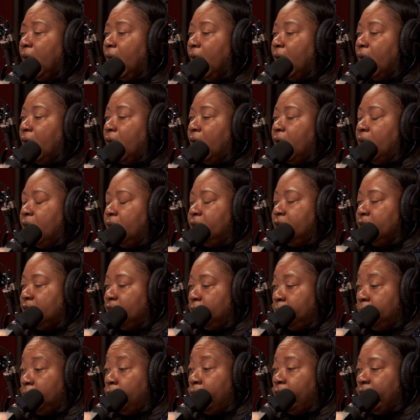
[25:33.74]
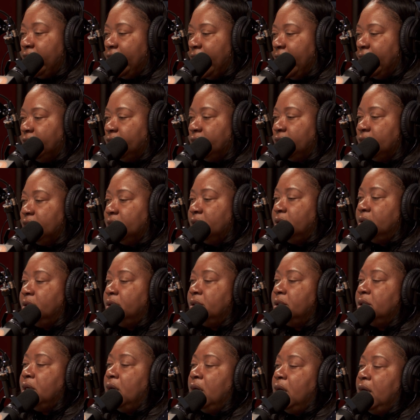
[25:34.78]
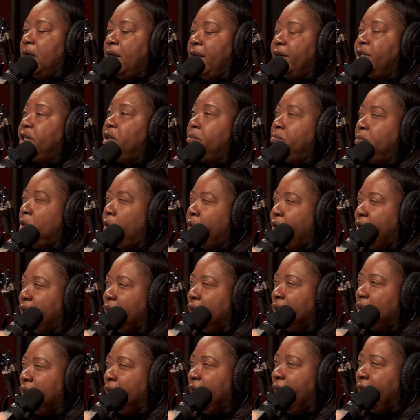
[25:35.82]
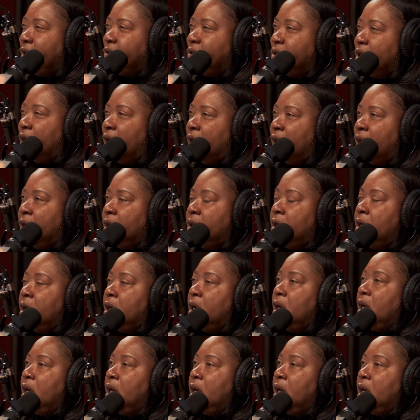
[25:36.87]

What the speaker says: the communications and community liaison,